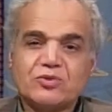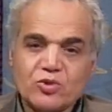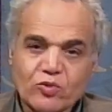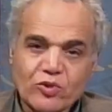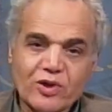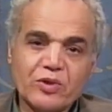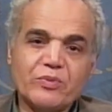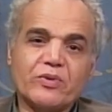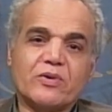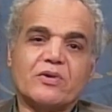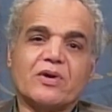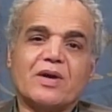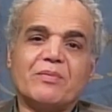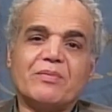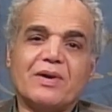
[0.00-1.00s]
to your weekly
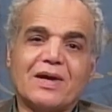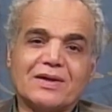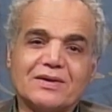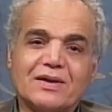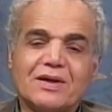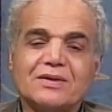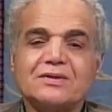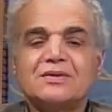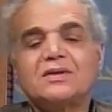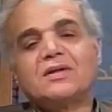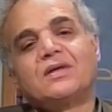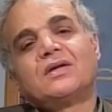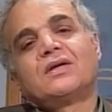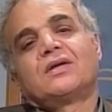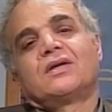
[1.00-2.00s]
program, BelAhdan,
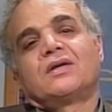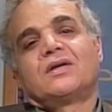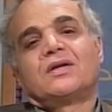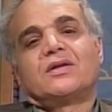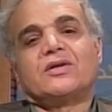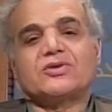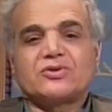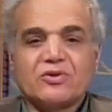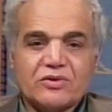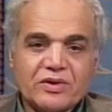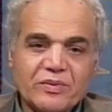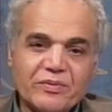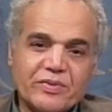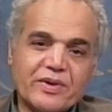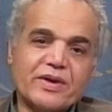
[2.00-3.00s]
the show that
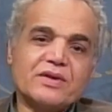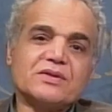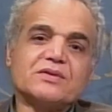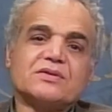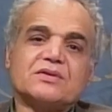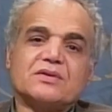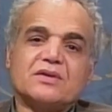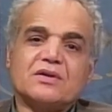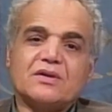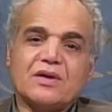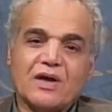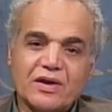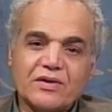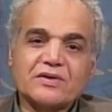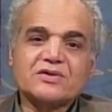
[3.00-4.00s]
brings the
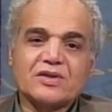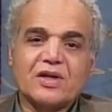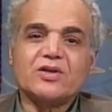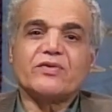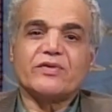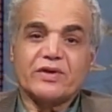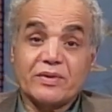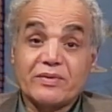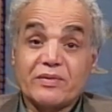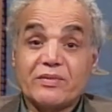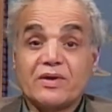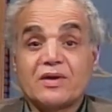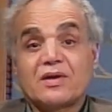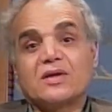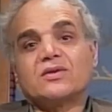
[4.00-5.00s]
other side of Arab
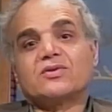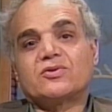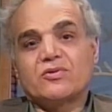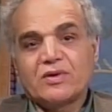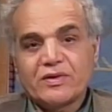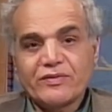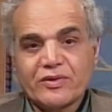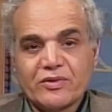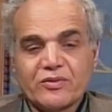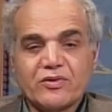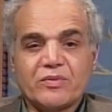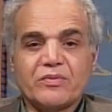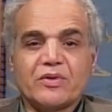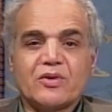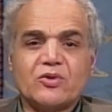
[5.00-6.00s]
American to your living
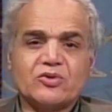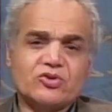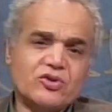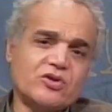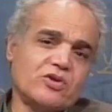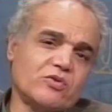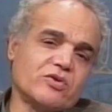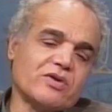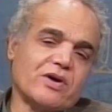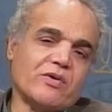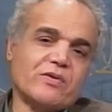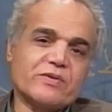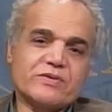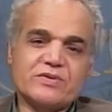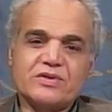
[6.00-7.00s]
room. Continue with
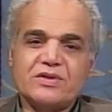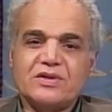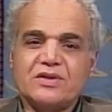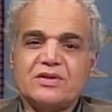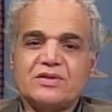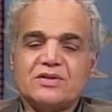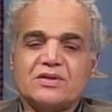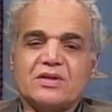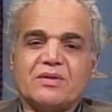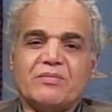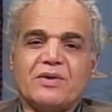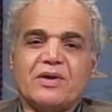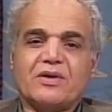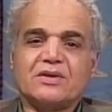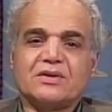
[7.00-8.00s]
our series
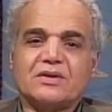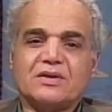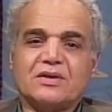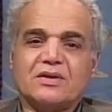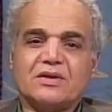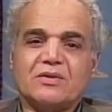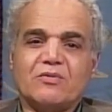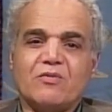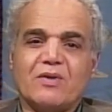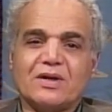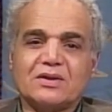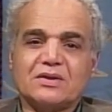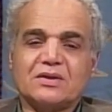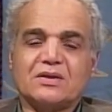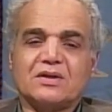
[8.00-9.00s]
about uh, what
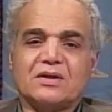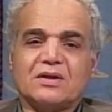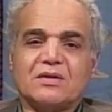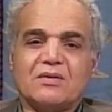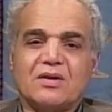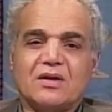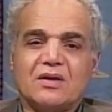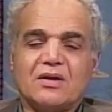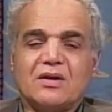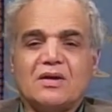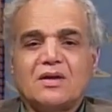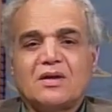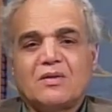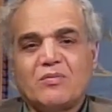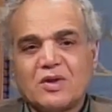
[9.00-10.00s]
uh,
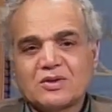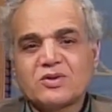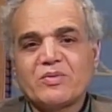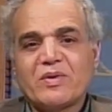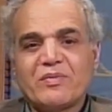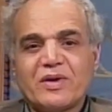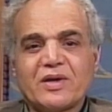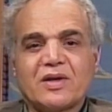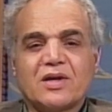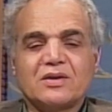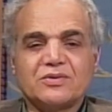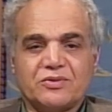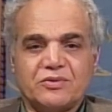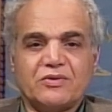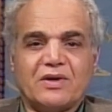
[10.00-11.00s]
Muslim
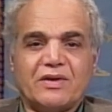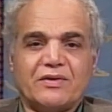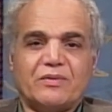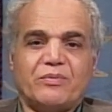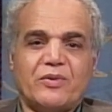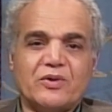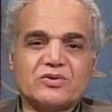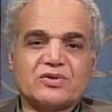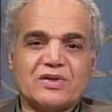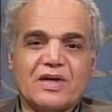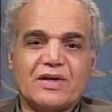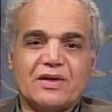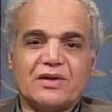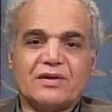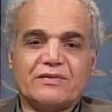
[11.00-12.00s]
American do uh, post 9
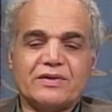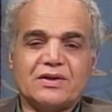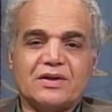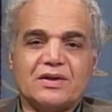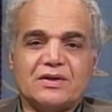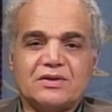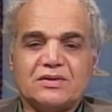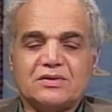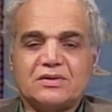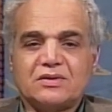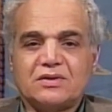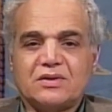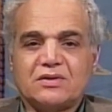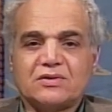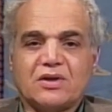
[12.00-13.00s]
11 and, you
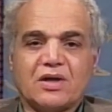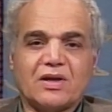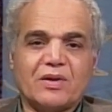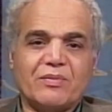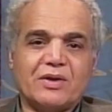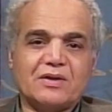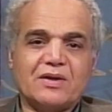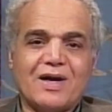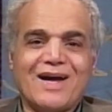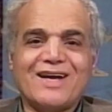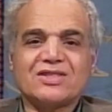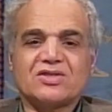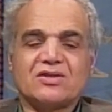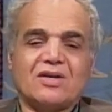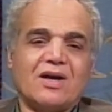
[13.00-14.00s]
know, talking about the
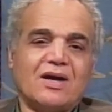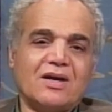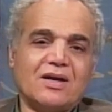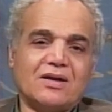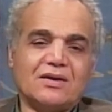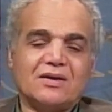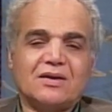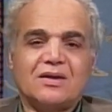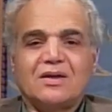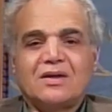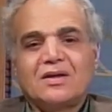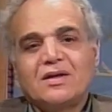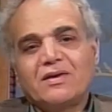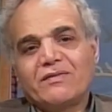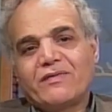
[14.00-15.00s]
hostile
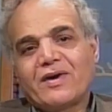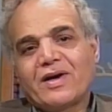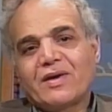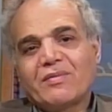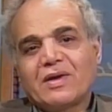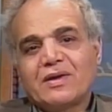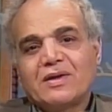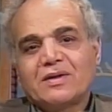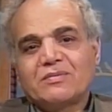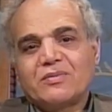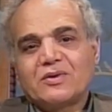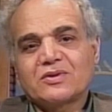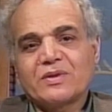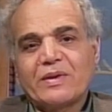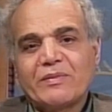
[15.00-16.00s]
environment that
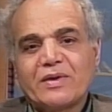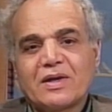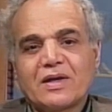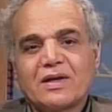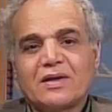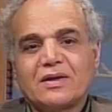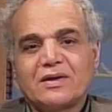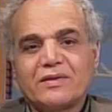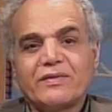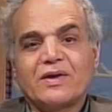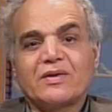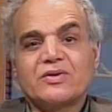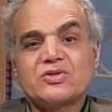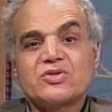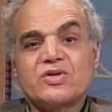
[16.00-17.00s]
Muslim American are living
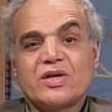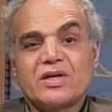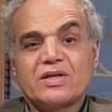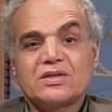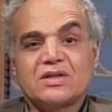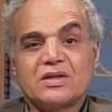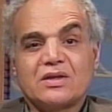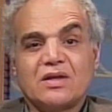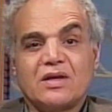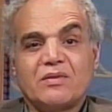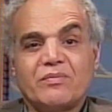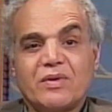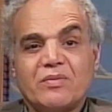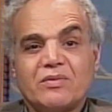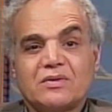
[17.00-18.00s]
these days and, and
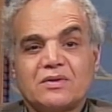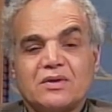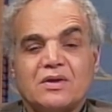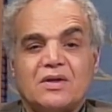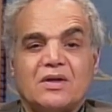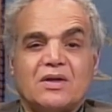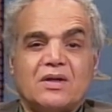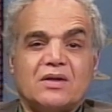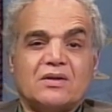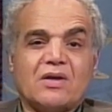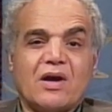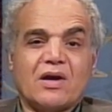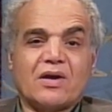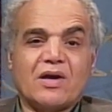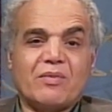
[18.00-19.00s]
people
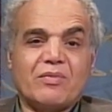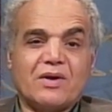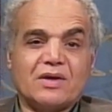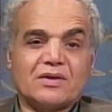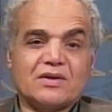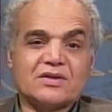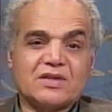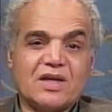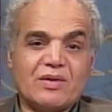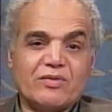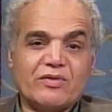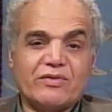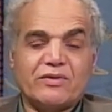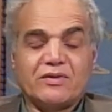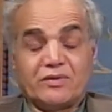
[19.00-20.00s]
talking about Islam
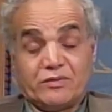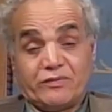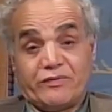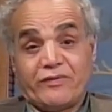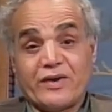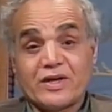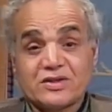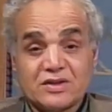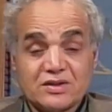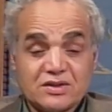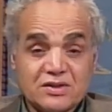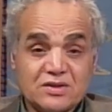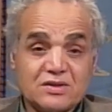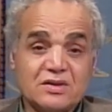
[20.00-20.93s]
fascists